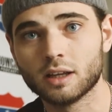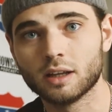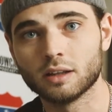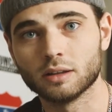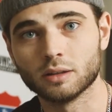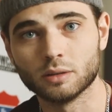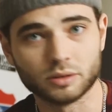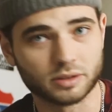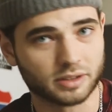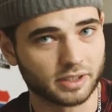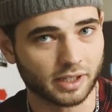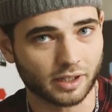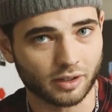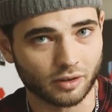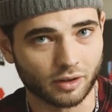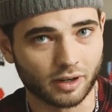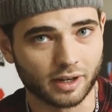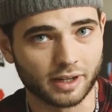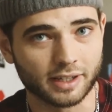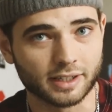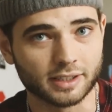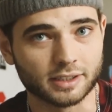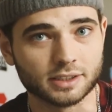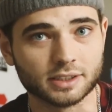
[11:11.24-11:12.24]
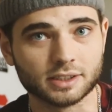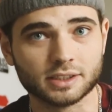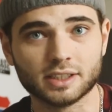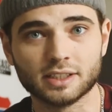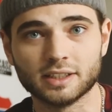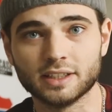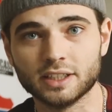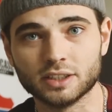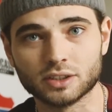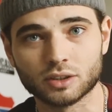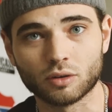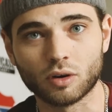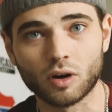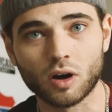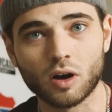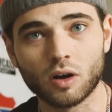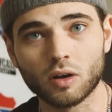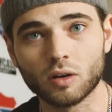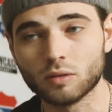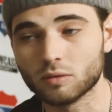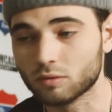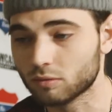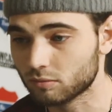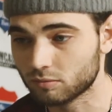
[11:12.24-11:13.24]
Lucien Grange, these are
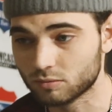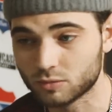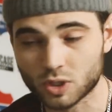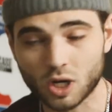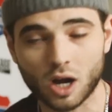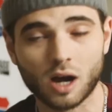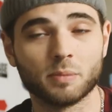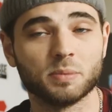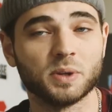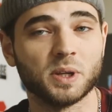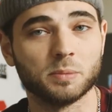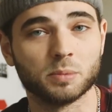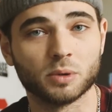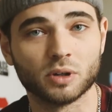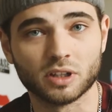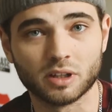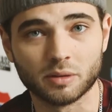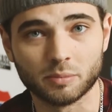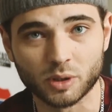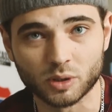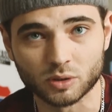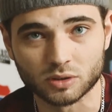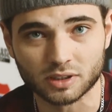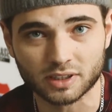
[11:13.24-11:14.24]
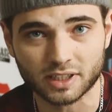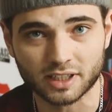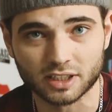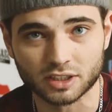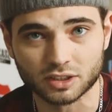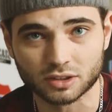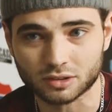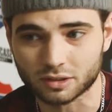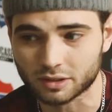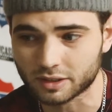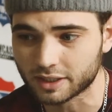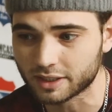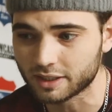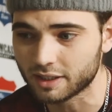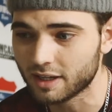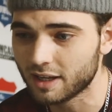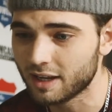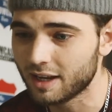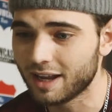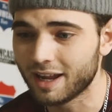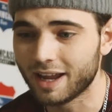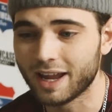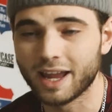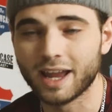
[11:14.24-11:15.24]
all top people in the music industry,
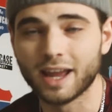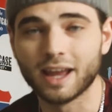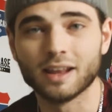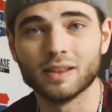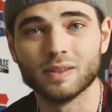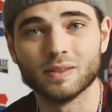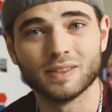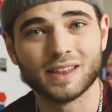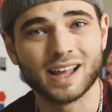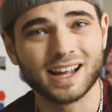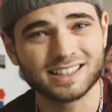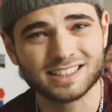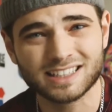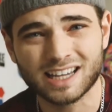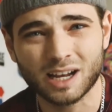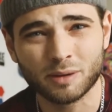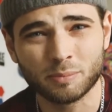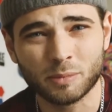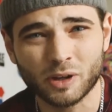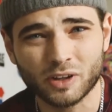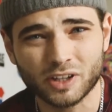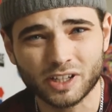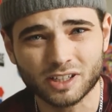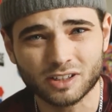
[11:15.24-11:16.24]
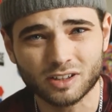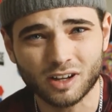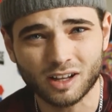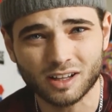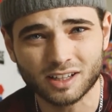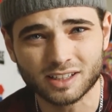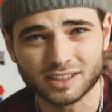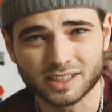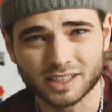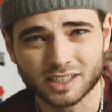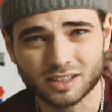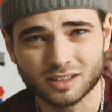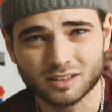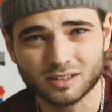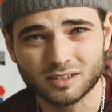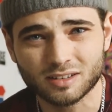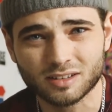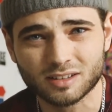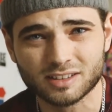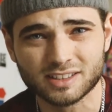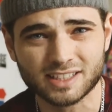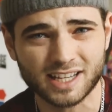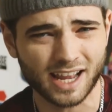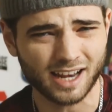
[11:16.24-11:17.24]
and that $10 million deal,
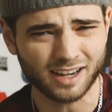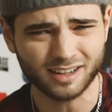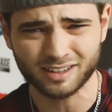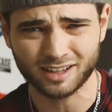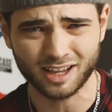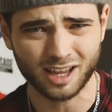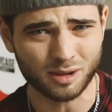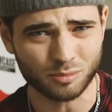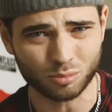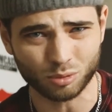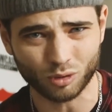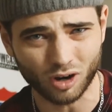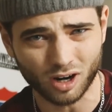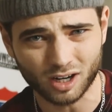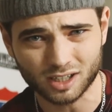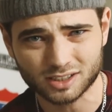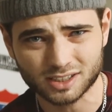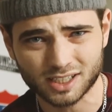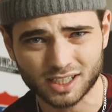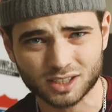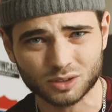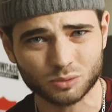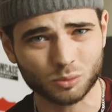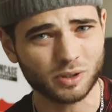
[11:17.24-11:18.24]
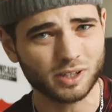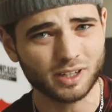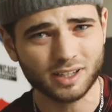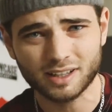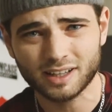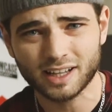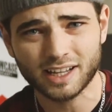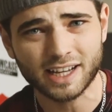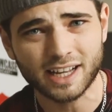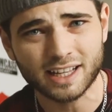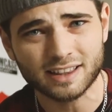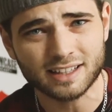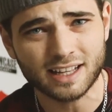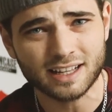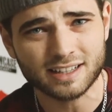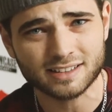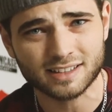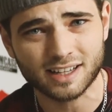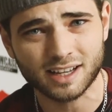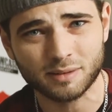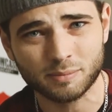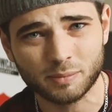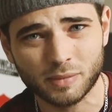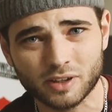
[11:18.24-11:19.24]
10K Projects, where did they get that
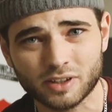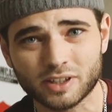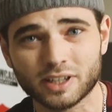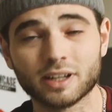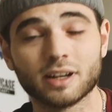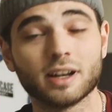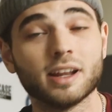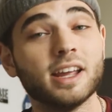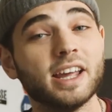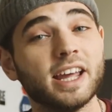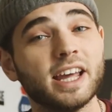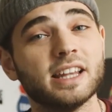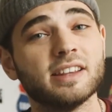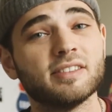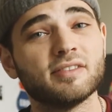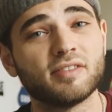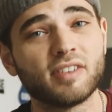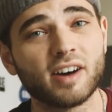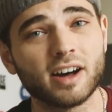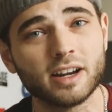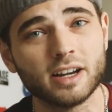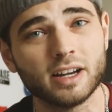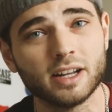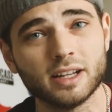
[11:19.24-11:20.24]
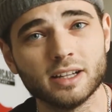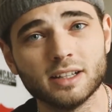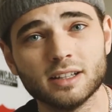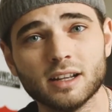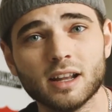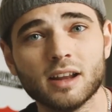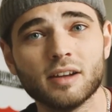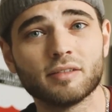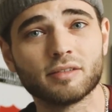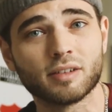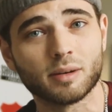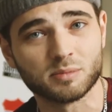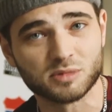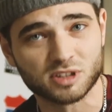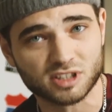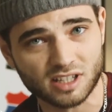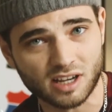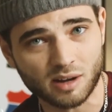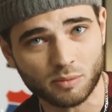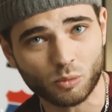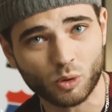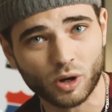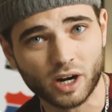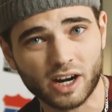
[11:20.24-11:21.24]
$10 million? It's funded from
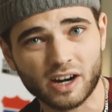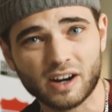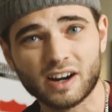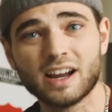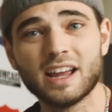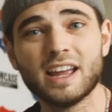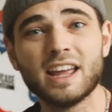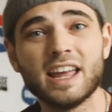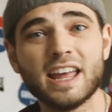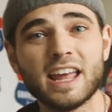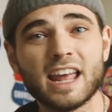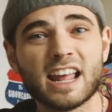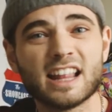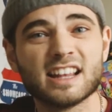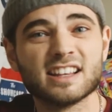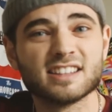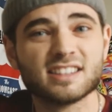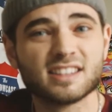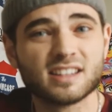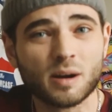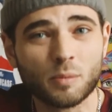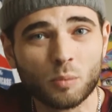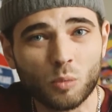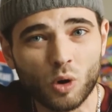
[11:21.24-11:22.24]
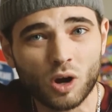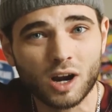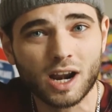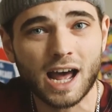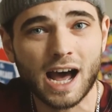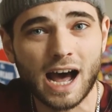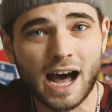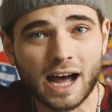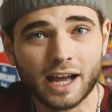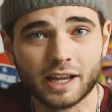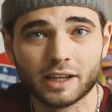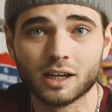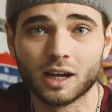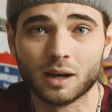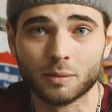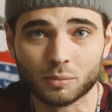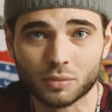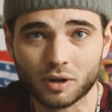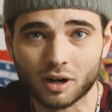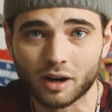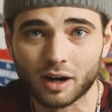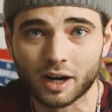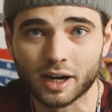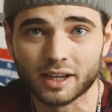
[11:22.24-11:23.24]
somewhere and someone high
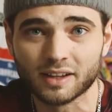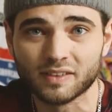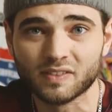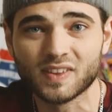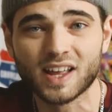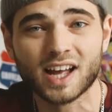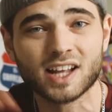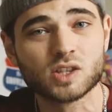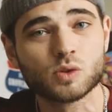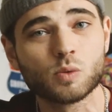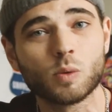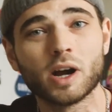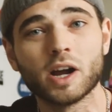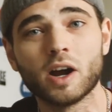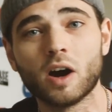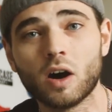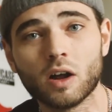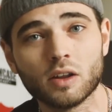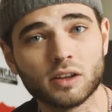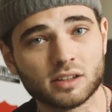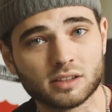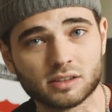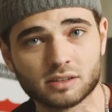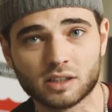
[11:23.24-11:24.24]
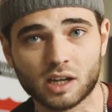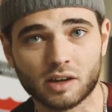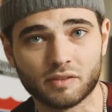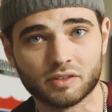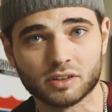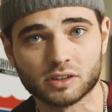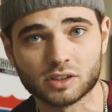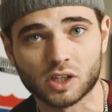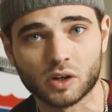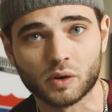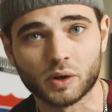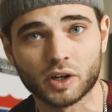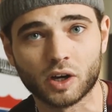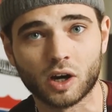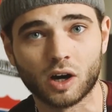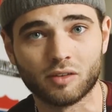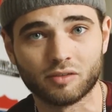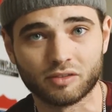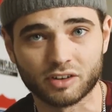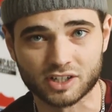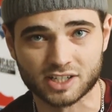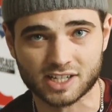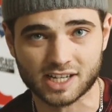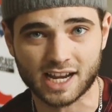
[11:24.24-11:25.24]
up, all right? That's why all this stuff is going on
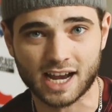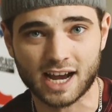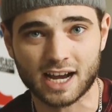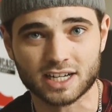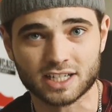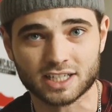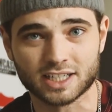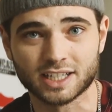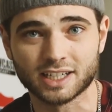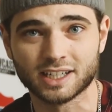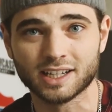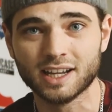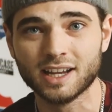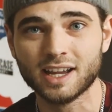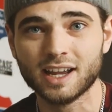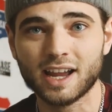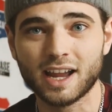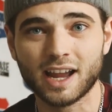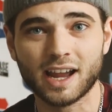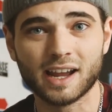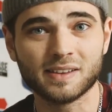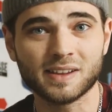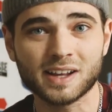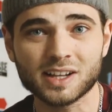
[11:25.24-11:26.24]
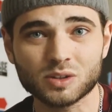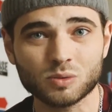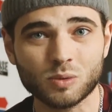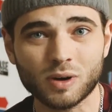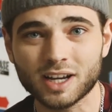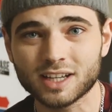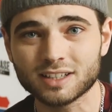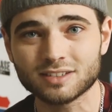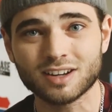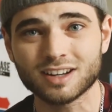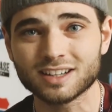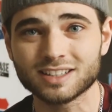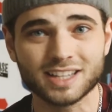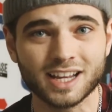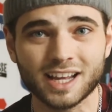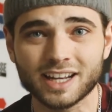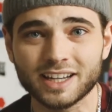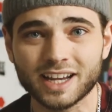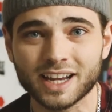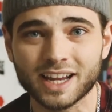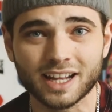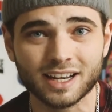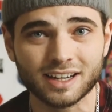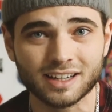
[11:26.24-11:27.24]
for Tekashi, and that's why he's not dead
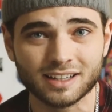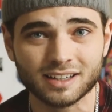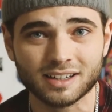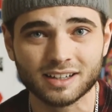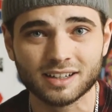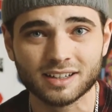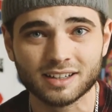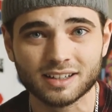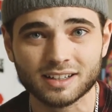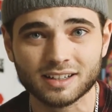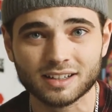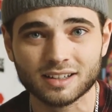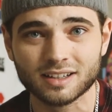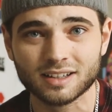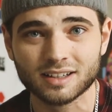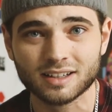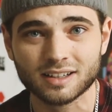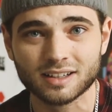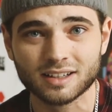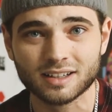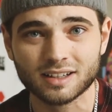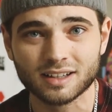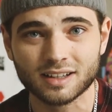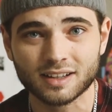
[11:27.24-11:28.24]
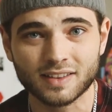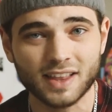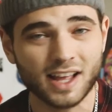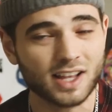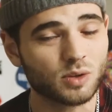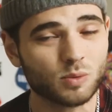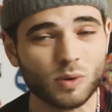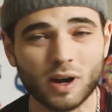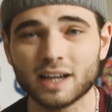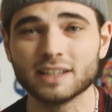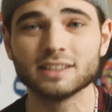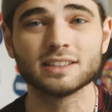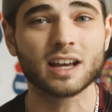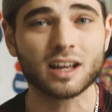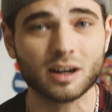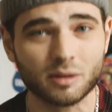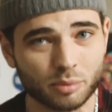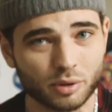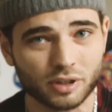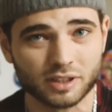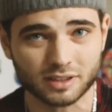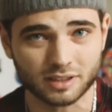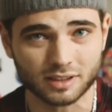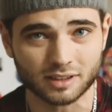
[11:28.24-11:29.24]
yet. That's why he's out of
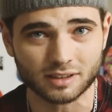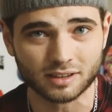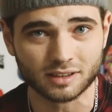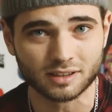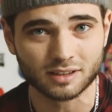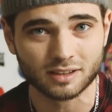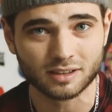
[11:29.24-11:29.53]
prison.